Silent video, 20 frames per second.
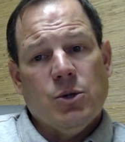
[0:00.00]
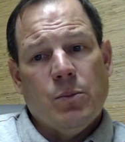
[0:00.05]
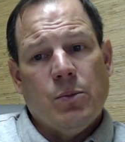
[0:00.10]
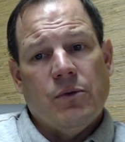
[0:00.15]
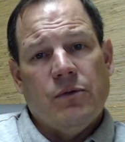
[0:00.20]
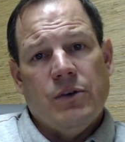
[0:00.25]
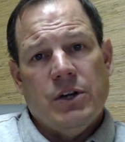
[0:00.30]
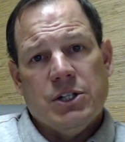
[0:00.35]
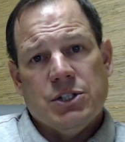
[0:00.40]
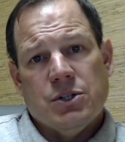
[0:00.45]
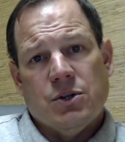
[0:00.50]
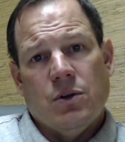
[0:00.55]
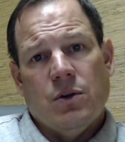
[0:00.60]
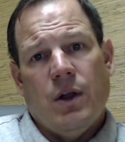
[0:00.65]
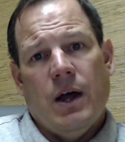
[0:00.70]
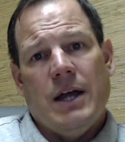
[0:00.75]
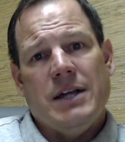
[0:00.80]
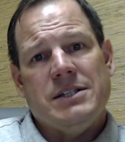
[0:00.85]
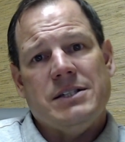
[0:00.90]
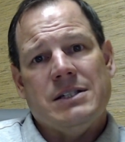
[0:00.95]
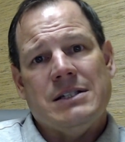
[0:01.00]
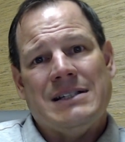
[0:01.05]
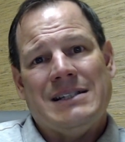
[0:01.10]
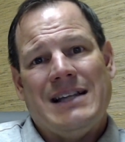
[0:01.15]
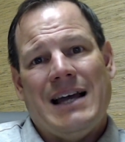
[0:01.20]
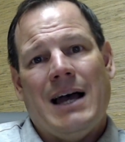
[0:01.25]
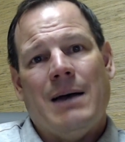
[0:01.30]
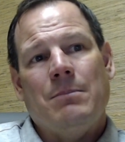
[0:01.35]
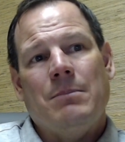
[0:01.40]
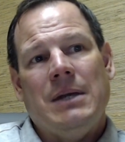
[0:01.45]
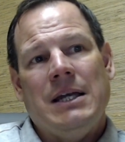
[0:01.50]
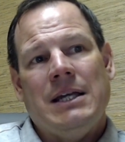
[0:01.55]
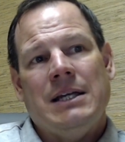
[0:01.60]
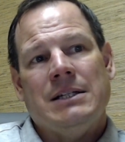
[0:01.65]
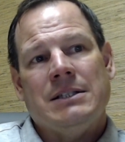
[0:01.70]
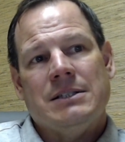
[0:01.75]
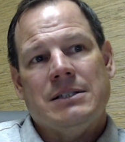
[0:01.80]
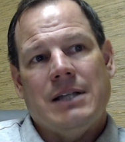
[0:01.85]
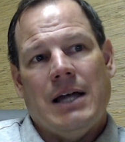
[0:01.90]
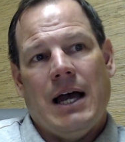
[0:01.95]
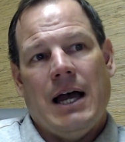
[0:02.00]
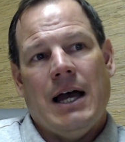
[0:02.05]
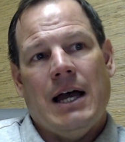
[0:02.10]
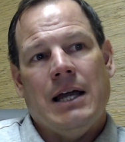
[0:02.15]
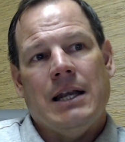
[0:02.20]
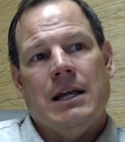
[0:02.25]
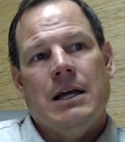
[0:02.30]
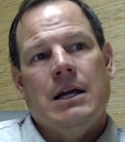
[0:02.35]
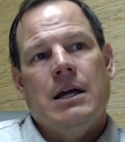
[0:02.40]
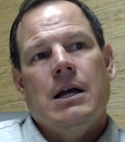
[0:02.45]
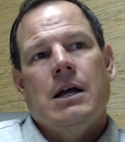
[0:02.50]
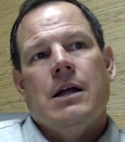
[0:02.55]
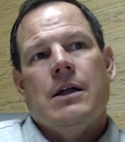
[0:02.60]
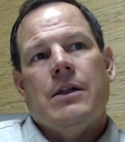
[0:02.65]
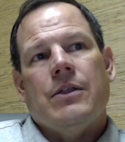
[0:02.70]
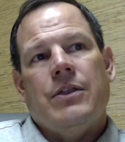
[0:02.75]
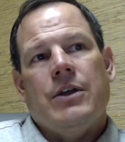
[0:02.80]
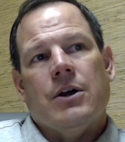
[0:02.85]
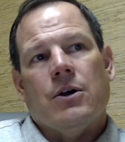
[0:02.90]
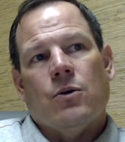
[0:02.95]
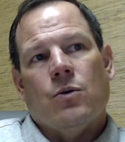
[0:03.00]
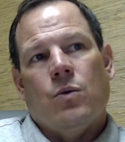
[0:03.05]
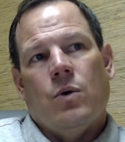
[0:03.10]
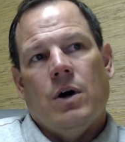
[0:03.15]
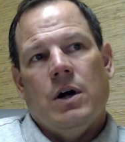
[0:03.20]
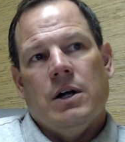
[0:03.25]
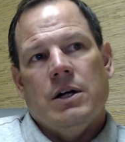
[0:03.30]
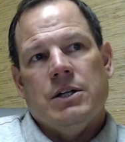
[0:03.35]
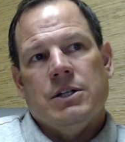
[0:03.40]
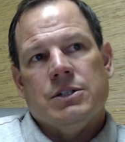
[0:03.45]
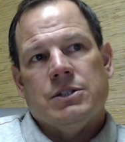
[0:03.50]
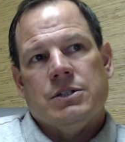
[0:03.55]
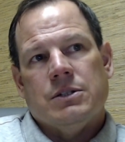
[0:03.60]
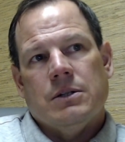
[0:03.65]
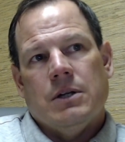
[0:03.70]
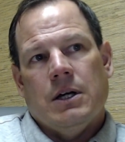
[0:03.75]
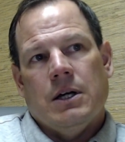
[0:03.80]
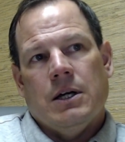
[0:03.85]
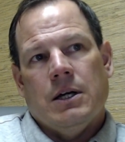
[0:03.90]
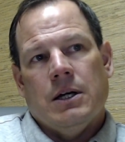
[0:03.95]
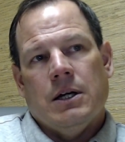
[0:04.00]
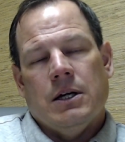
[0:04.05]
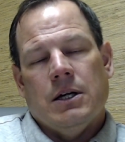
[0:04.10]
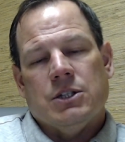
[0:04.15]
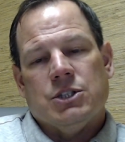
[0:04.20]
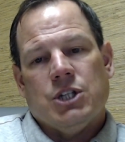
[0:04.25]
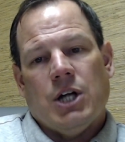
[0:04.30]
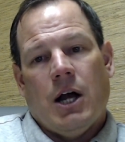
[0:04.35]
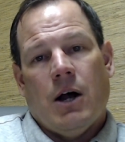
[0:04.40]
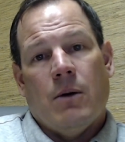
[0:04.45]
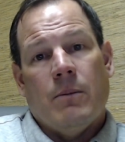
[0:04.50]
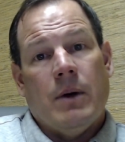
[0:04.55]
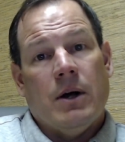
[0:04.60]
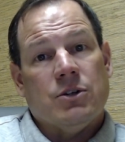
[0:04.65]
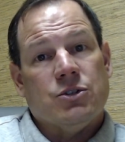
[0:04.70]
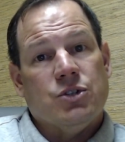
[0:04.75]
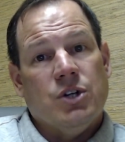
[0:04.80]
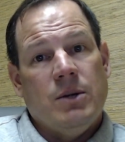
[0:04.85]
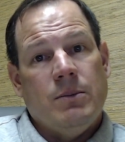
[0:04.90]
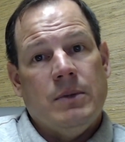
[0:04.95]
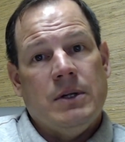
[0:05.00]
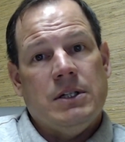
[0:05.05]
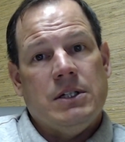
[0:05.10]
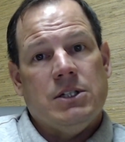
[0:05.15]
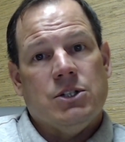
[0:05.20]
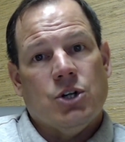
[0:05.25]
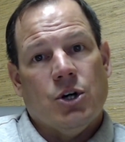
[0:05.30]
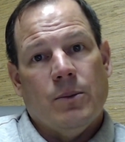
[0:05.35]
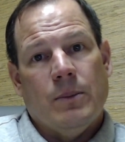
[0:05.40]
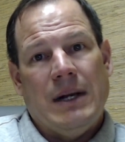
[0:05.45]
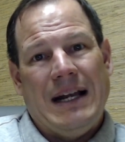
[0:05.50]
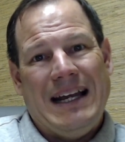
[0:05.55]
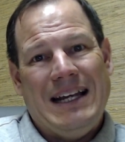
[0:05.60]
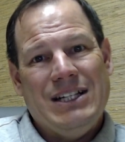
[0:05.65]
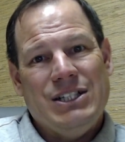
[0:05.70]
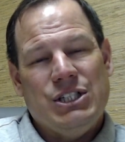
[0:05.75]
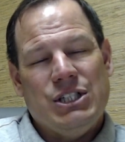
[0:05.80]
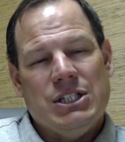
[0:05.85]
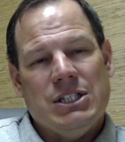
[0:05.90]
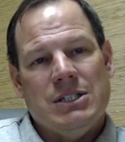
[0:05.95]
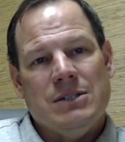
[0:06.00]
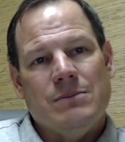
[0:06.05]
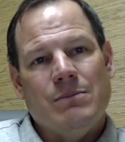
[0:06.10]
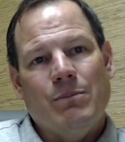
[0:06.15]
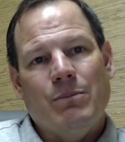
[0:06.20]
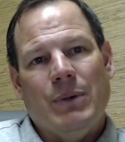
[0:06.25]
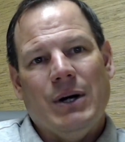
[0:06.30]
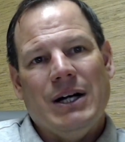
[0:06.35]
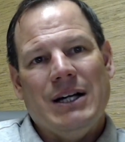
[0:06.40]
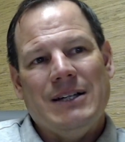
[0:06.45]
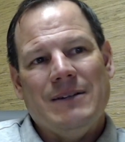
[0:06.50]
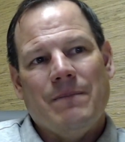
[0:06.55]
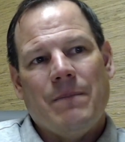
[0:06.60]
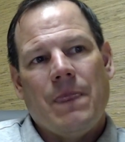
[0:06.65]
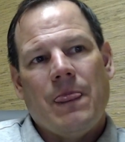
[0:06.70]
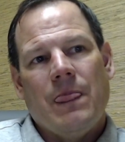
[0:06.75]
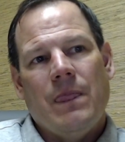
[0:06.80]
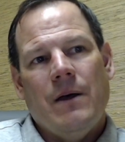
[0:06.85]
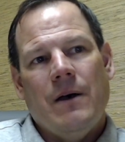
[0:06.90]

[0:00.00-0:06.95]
provisional license, that means that there was a child maltreatment determination, but